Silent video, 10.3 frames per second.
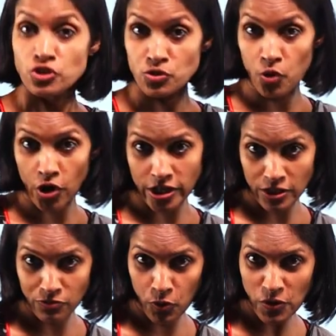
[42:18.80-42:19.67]
to
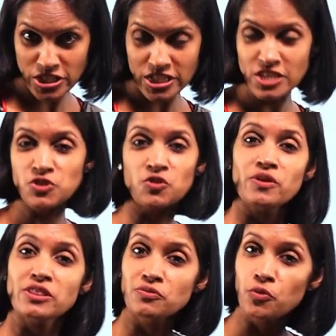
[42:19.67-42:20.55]
boil water. So
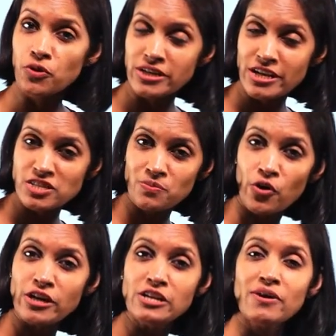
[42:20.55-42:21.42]
when the water is
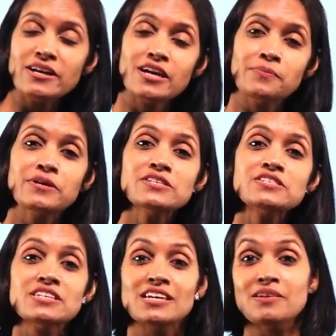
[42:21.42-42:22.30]
boiled, what happens?
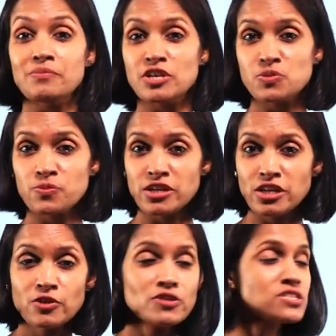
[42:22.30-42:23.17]
Steam is
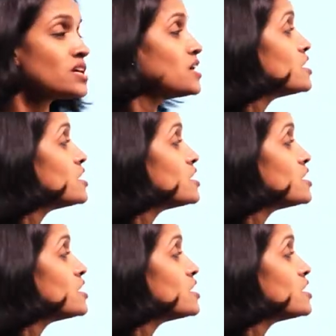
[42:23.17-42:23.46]
produced.